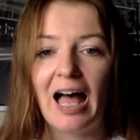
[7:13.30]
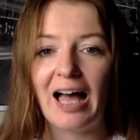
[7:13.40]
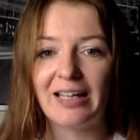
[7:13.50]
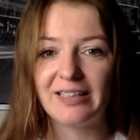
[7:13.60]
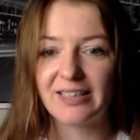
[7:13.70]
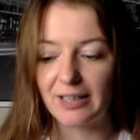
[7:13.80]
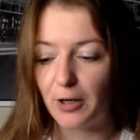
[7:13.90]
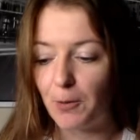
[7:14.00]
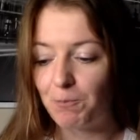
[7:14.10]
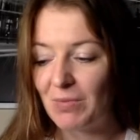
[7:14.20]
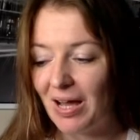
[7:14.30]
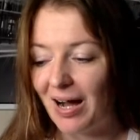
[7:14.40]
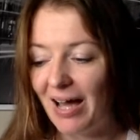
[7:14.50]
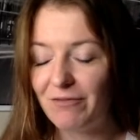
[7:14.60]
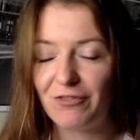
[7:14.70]
And
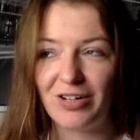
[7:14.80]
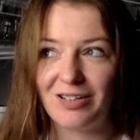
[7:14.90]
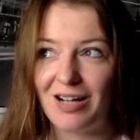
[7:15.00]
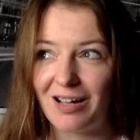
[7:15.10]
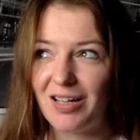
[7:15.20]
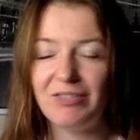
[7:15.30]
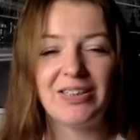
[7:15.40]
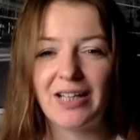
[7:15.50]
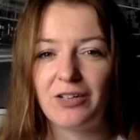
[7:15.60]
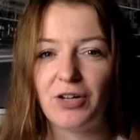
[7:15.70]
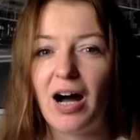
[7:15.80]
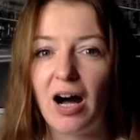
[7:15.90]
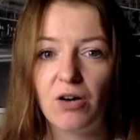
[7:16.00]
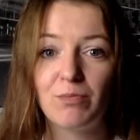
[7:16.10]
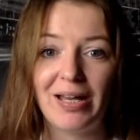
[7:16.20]
I can't even tell you
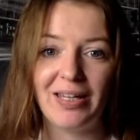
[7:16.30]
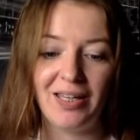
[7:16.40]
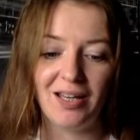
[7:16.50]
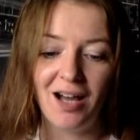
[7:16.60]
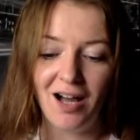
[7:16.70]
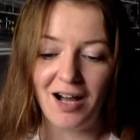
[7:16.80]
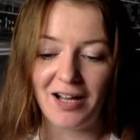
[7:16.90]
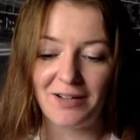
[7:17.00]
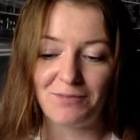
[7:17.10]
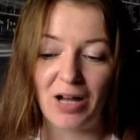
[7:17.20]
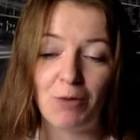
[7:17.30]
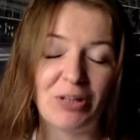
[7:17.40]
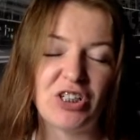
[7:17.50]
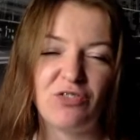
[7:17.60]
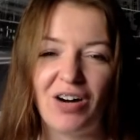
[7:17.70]
how
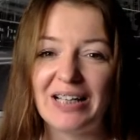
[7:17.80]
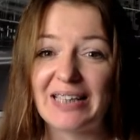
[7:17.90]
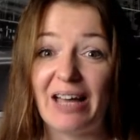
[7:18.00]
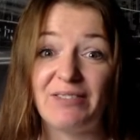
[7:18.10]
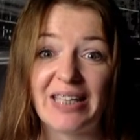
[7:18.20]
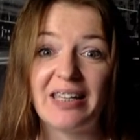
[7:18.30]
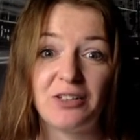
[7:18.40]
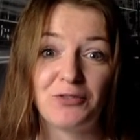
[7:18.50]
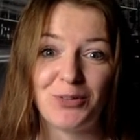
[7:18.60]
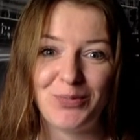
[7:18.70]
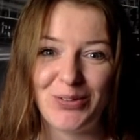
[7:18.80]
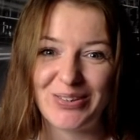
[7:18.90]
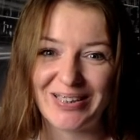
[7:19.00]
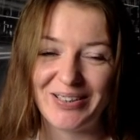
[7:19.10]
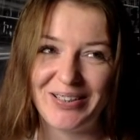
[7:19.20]
much advice I have taken from
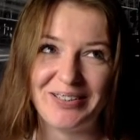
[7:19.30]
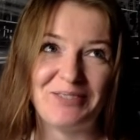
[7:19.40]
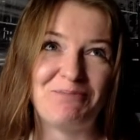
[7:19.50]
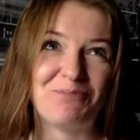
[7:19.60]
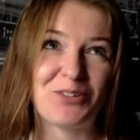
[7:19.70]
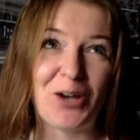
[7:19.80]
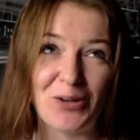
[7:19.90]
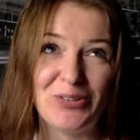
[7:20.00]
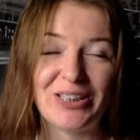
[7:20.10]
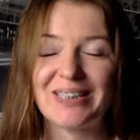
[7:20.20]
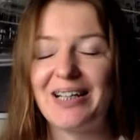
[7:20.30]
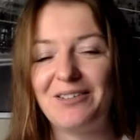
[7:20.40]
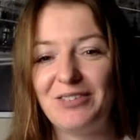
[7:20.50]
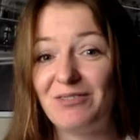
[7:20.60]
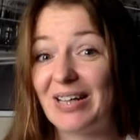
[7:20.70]
those coaches.
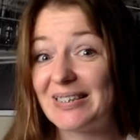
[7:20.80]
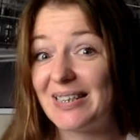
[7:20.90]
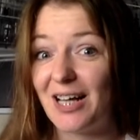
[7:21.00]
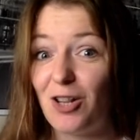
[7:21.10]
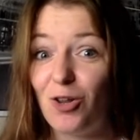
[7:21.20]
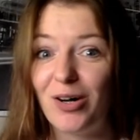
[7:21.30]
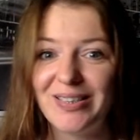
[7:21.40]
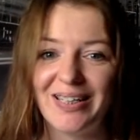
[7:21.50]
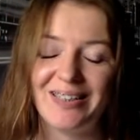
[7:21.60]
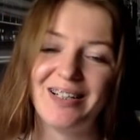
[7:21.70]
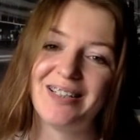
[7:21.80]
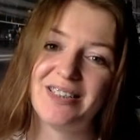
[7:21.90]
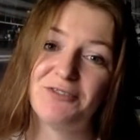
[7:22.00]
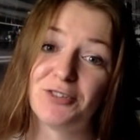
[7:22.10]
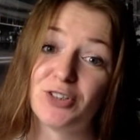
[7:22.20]
I've invested a lot in
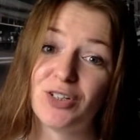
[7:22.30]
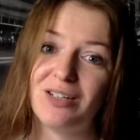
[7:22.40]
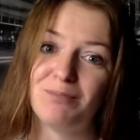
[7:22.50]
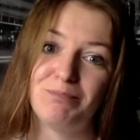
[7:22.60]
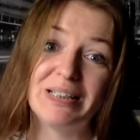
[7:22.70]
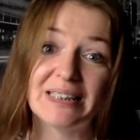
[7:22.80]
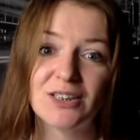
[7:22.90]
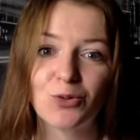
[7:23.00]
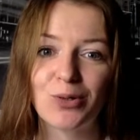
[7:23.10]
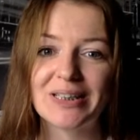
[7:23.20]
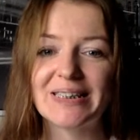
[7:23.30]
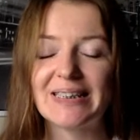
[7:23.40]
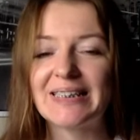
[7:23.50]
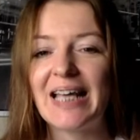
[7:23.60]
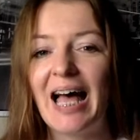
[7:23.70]
different business
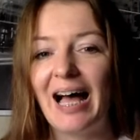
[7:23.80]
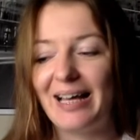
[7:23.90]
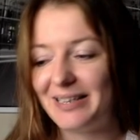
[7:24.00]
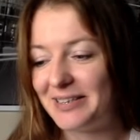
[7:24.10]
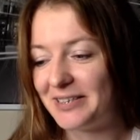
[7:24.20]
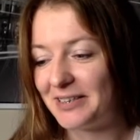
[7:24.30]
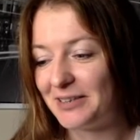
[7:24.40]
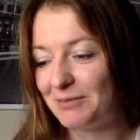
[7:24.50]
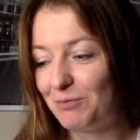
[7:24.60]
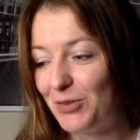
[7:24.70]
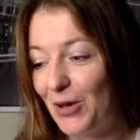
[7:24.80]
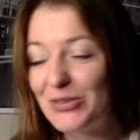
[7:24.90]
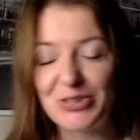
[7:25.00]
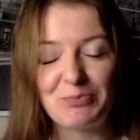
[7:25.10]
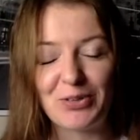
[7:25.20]
courses, and no
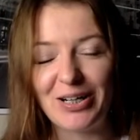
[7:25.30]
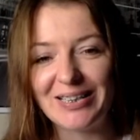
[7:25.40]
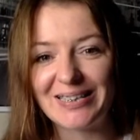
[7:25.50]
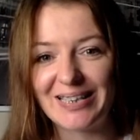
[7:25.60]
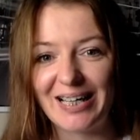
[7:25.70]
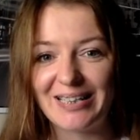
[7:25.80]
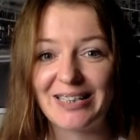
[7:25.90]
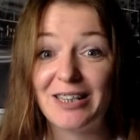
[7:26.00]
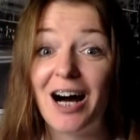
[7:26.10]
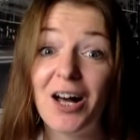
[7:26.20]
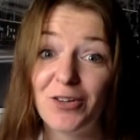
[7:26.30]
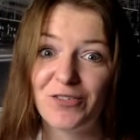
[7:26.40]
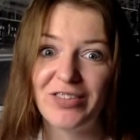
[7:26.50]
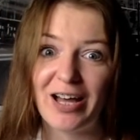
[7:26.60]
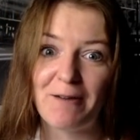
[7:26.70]
surprise that none
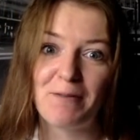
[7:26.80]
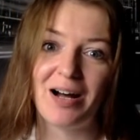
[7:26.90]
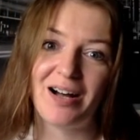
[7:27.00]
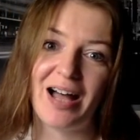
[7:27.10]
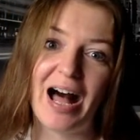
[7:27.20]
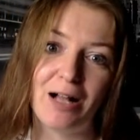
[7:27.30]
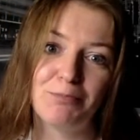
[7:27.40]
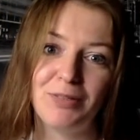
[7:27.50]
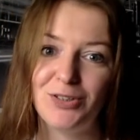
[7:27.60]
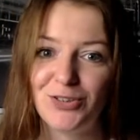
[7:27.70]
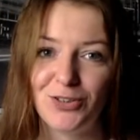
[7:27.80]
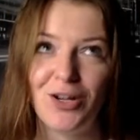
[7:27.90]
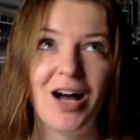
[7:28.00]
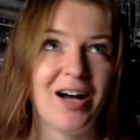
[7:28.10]
of them helped me to